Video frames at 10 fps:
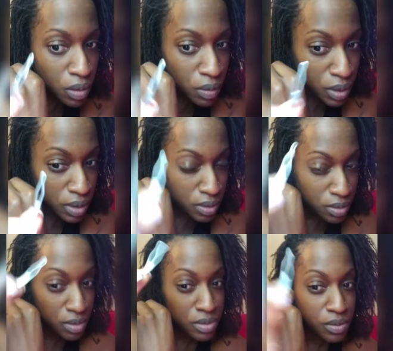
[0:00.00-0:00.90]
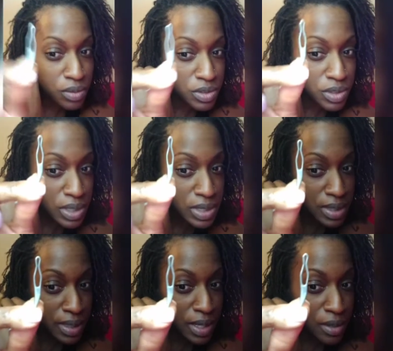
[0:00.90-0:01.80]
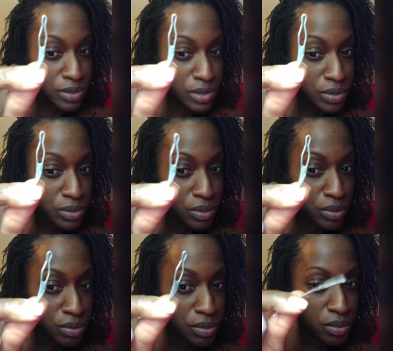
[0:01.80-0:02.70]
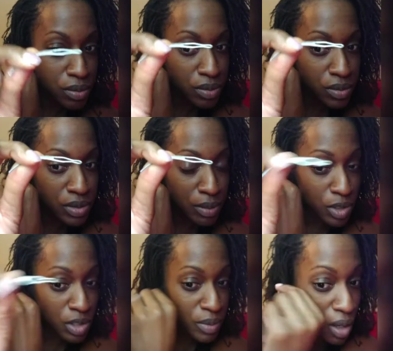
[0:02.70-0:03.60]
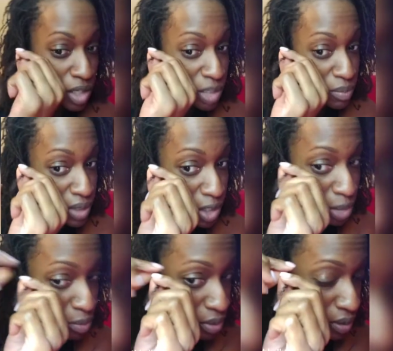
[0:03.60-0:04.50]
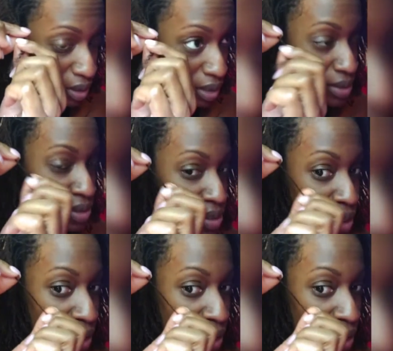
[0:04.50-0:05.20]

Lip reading: Okay, so here's the Sisterlocks hair tool. So I'm going to be all up in the camera, you guys.